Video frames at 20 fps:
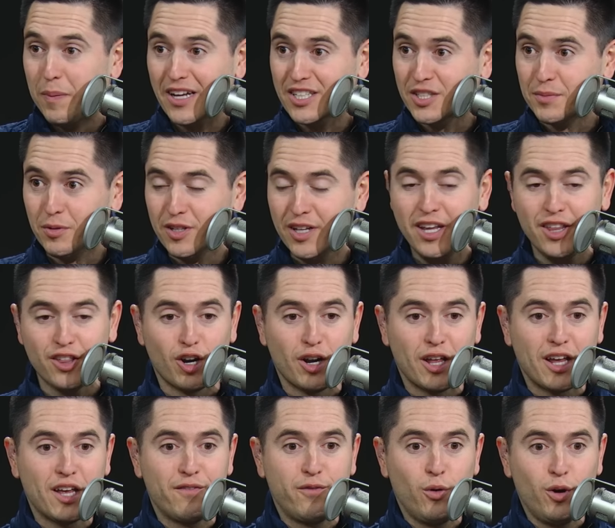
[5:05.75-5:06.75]
possible either.
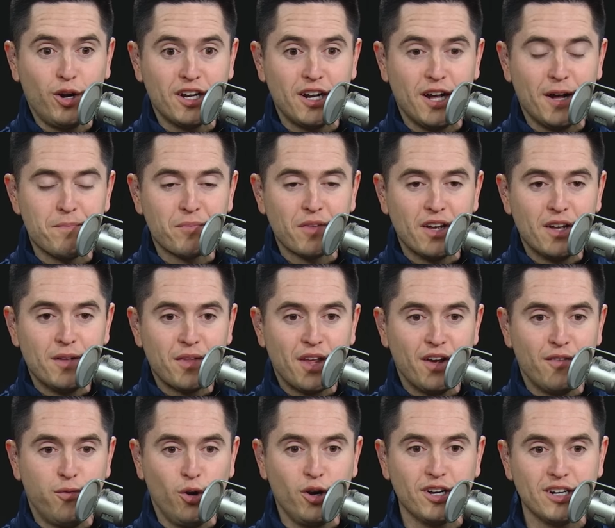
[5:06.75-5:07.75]
Like, if we're gonna
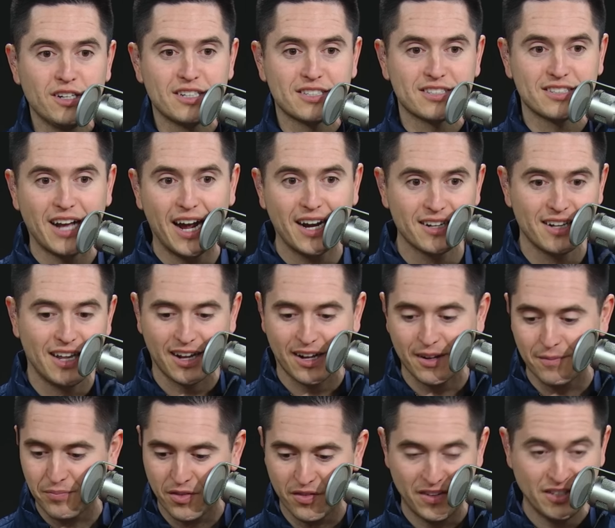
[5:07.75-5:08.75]
if we're gonna decide,
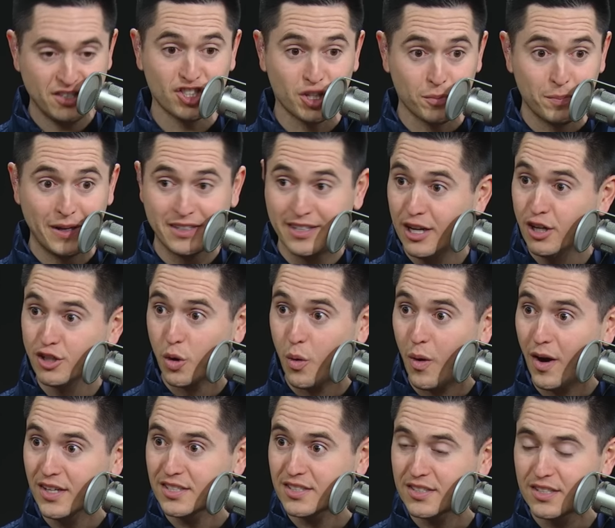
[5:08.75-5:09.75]
like, this is a big deal to
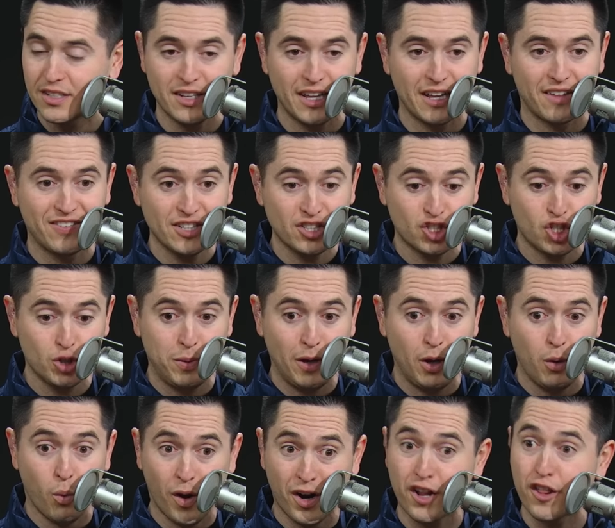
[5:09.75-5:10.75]
us, like, this should be
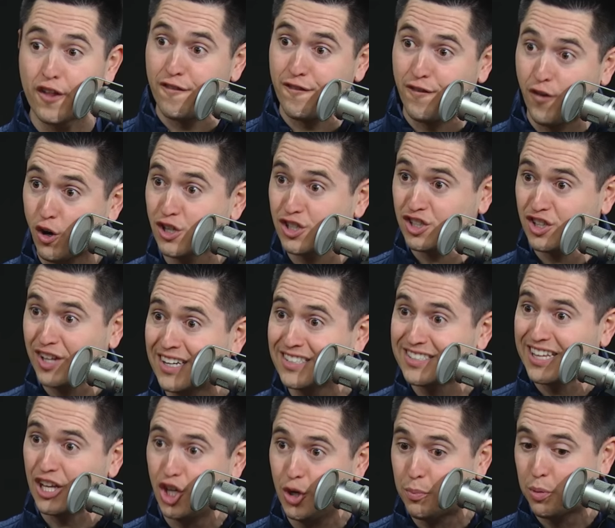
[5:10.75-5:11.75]
one of the first things
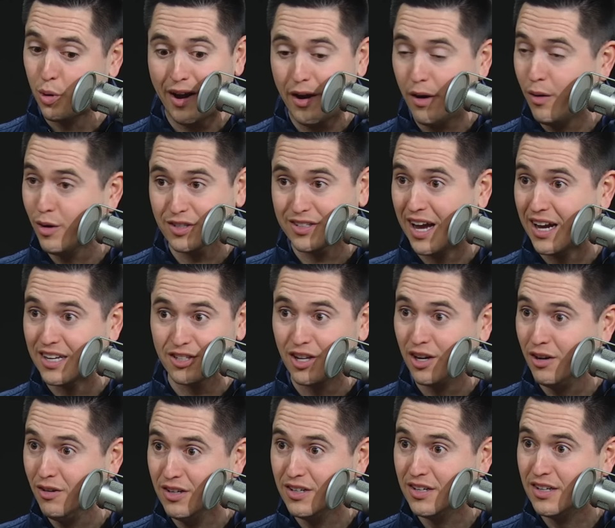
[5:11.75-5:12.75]
that you prioritize,
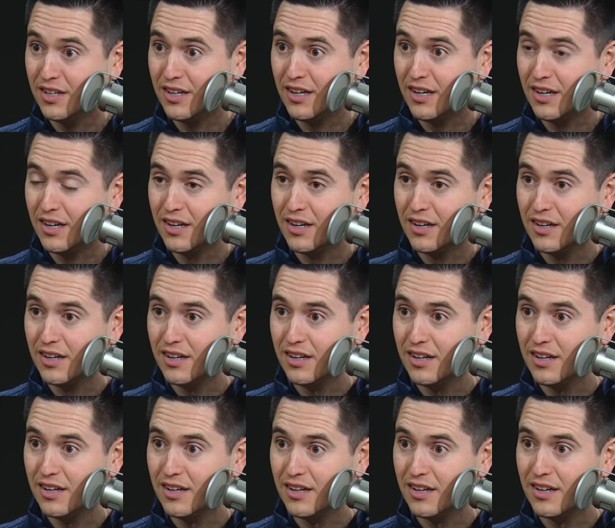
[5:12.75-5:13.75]
no? I,
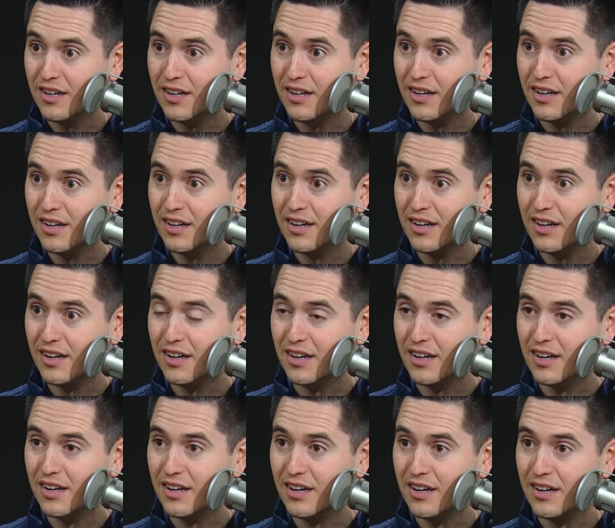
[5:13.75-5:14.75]
like I just said,
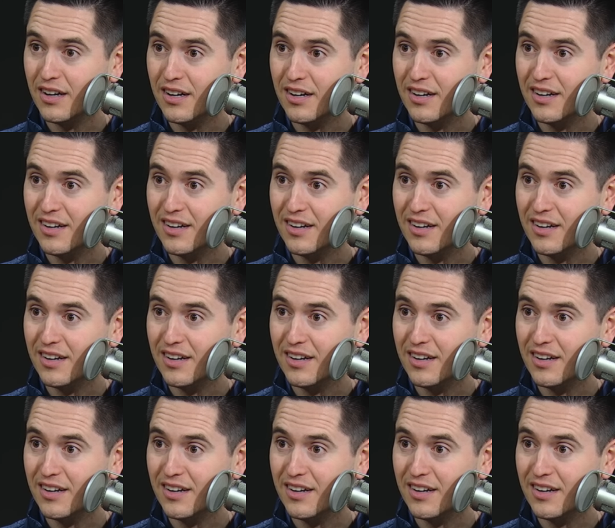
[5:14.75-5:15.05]
it's the